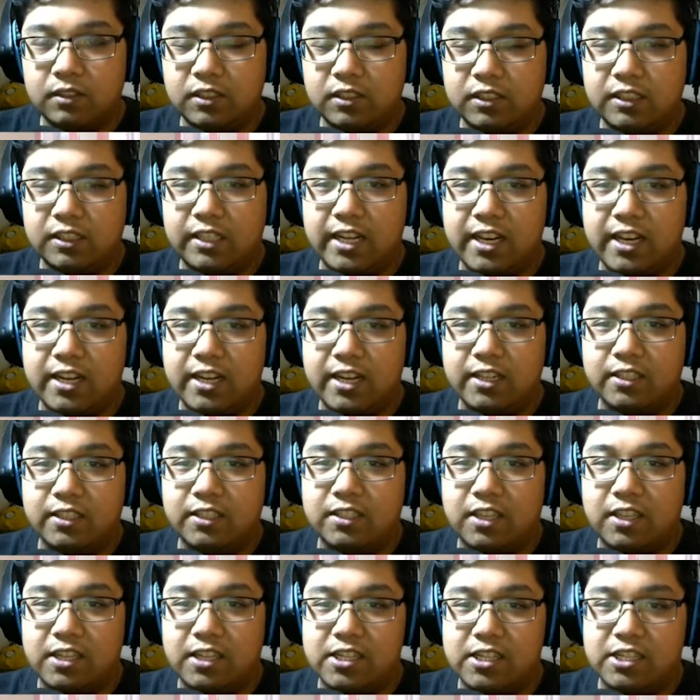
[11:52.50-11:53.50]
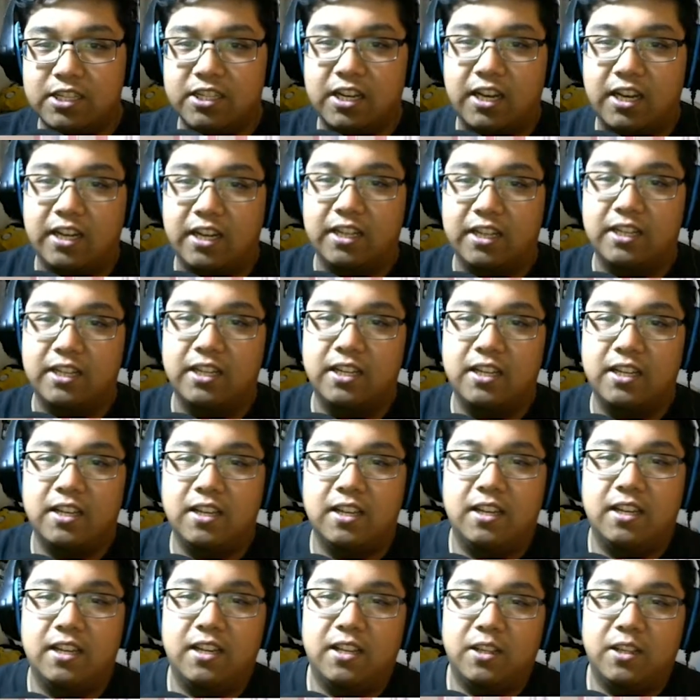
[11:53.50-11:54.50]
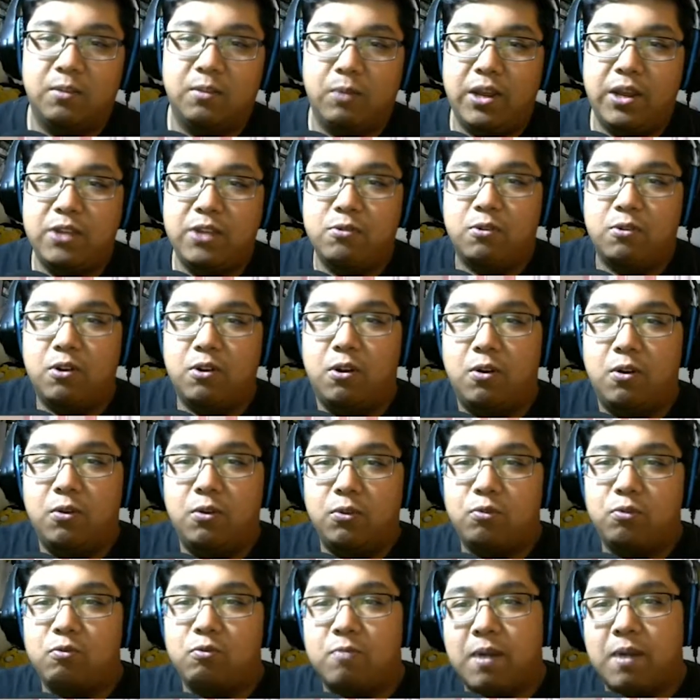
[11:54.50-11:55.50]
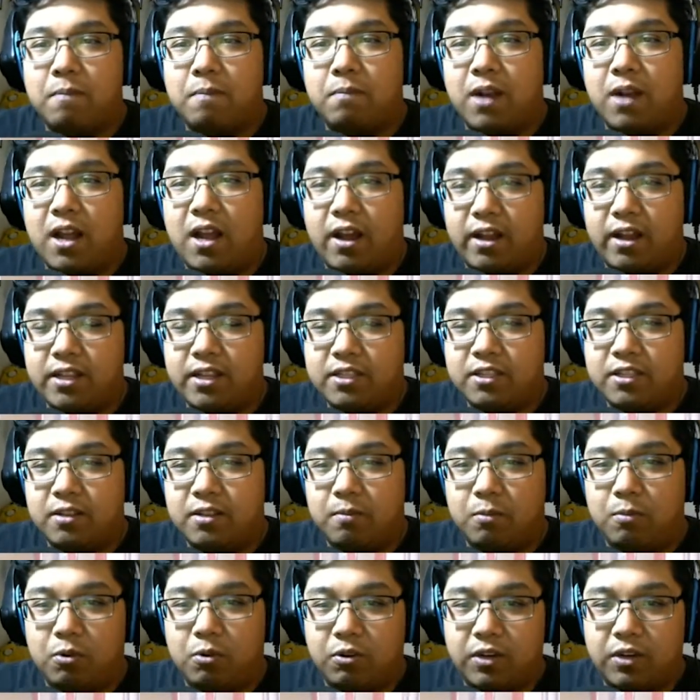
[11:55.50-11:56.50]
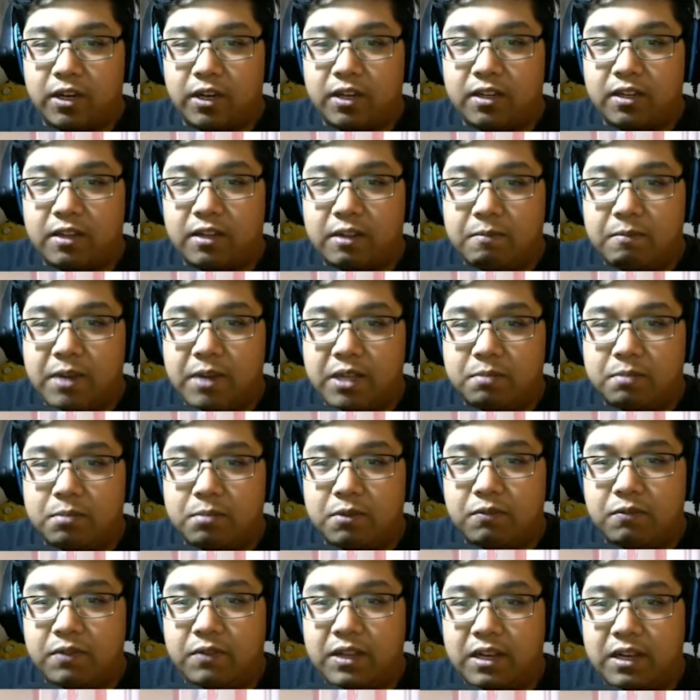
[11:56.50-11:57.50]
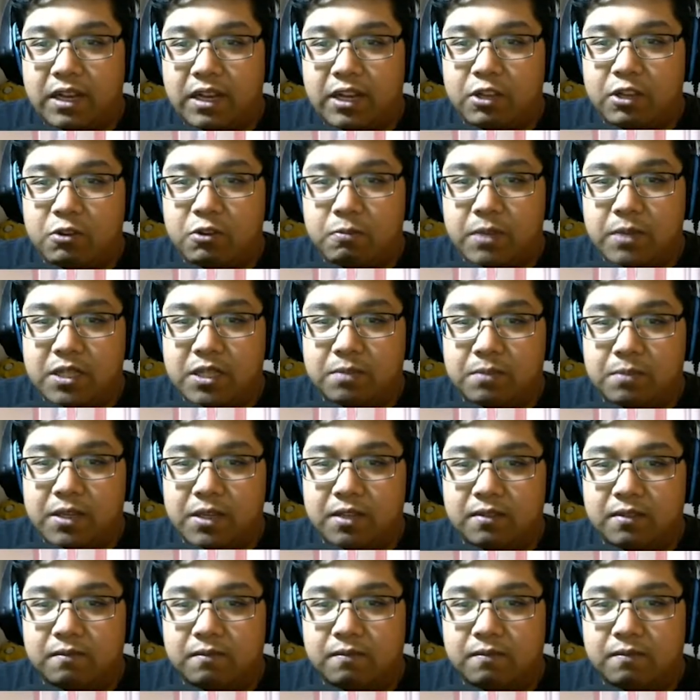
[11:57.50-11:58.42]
Dear sunshine, the way you glow through my blinds in the morning, it makes me feel like you miss me.